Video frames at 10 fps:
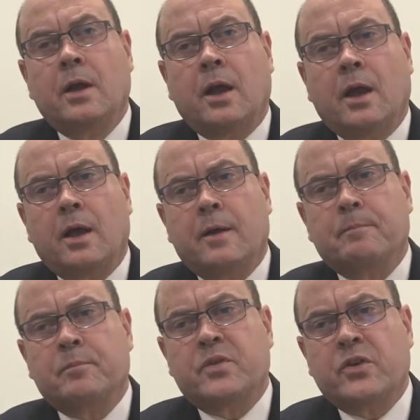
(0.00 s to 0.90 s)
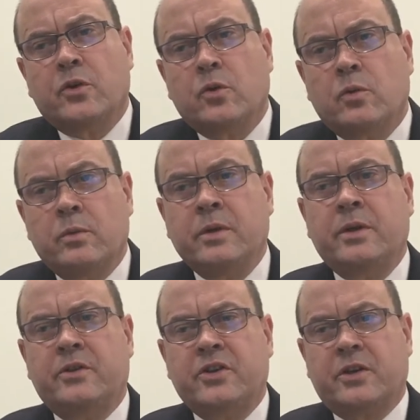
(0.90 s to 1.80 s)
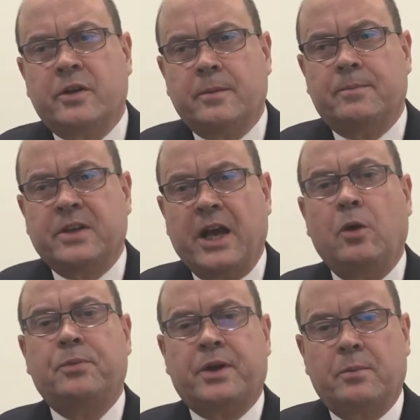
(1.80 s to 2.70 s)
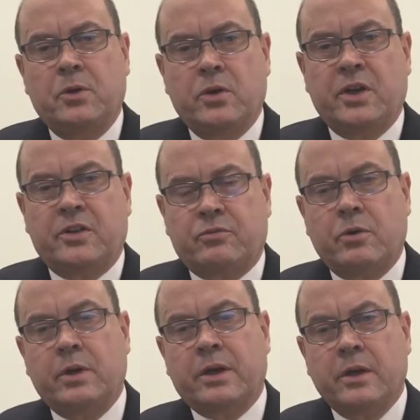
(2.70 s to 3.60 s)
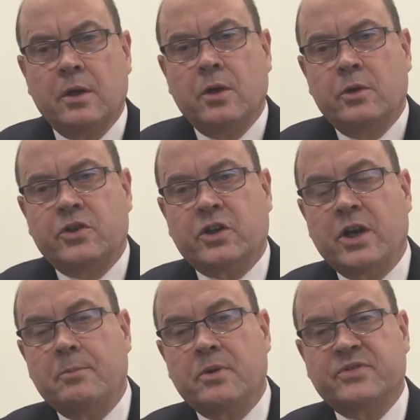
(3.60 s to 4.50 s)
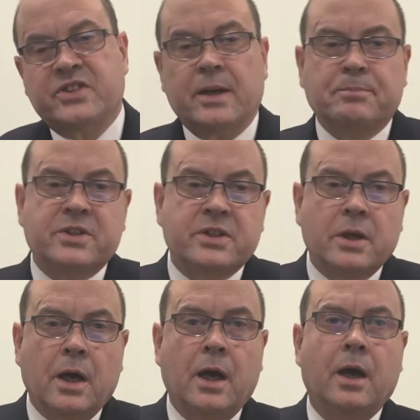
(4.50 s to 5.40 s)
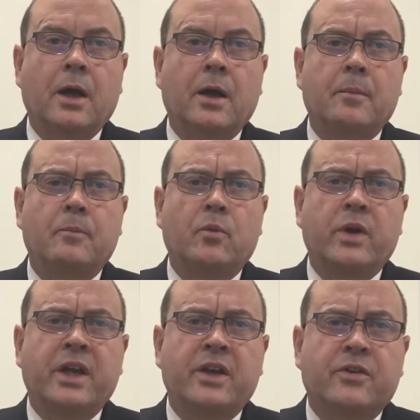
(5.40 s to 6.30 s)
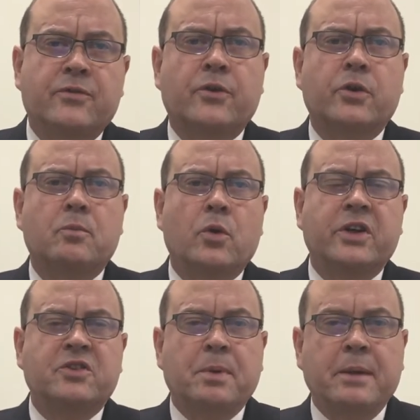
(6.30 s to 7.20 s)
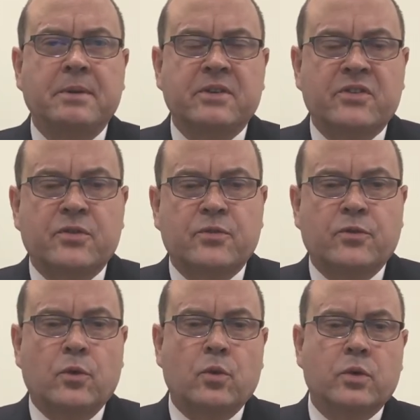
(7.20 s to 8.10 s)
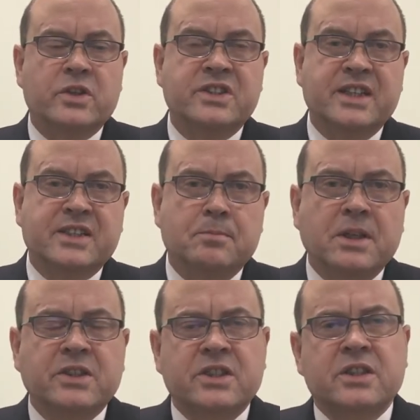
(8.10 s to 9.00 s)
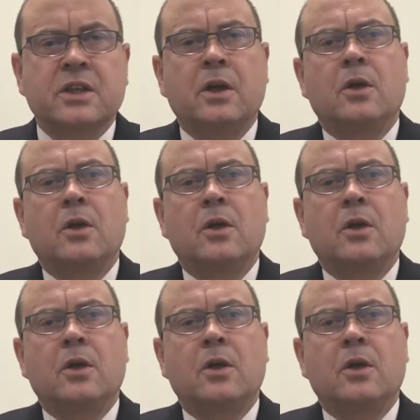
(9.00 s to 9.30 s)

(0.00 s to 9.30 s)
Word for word: Um, so to, to help the community through it, we took a number of steps. Um, we deferred mortgage payments for six months.